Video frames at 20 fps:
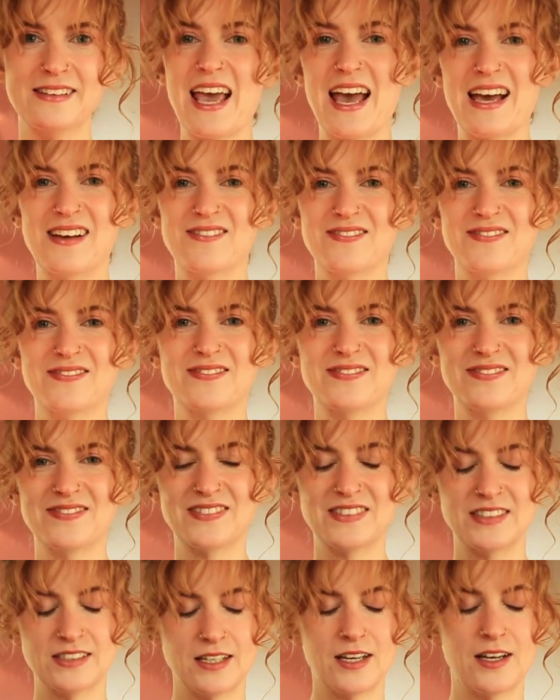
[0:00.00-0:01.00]
Yeah,
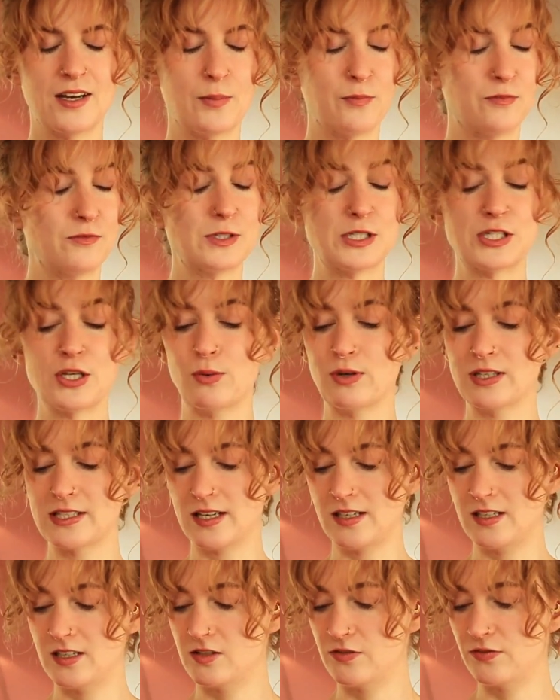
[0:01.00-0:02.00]
I'm so
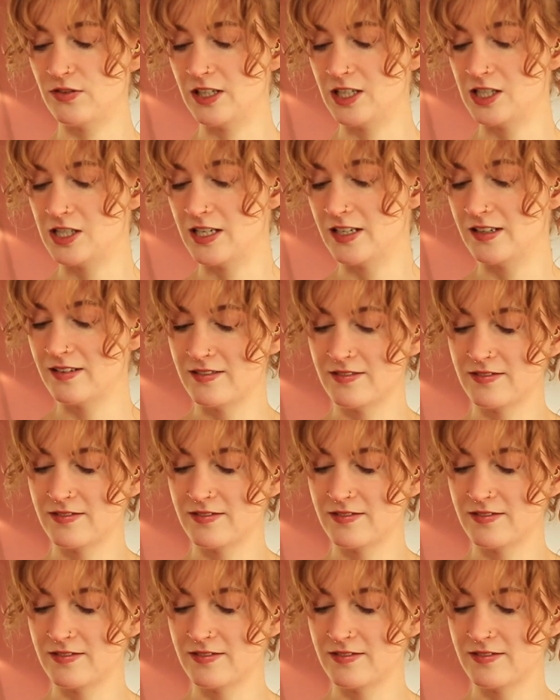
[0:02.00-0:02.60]
excited to finish it.